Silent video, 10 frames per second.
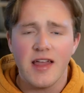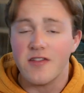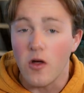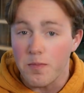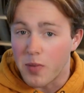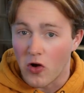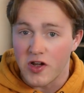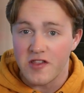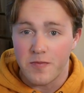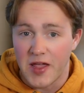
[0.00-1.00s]
It's called
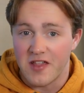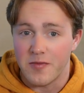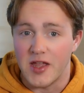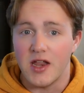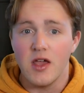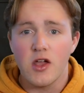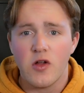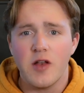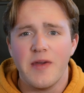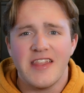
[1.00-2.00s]
Barney's Basement,
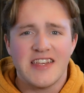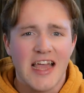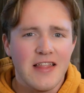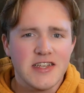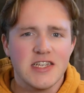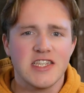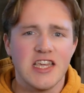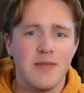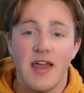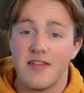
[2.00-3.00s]
created by the talented
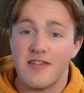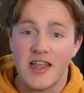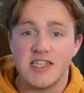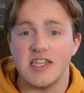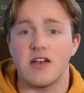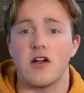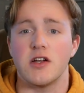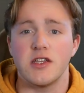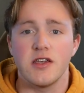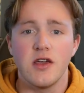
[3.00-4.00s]
team at Sentient
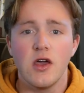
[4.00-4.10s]
Art.